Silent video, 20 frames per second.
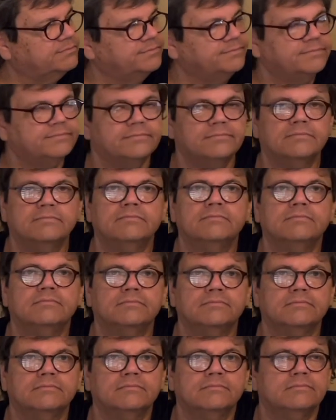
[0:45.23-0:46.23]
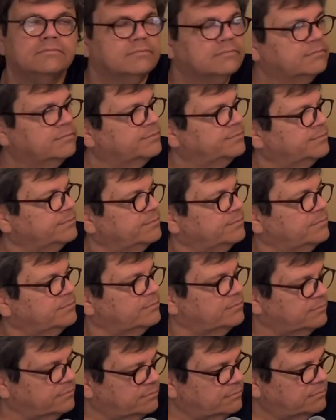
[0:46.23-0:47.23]

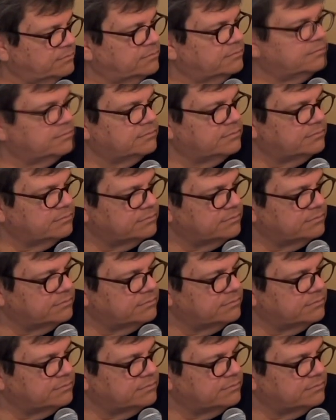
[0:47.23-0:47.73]
The person shown says nothing.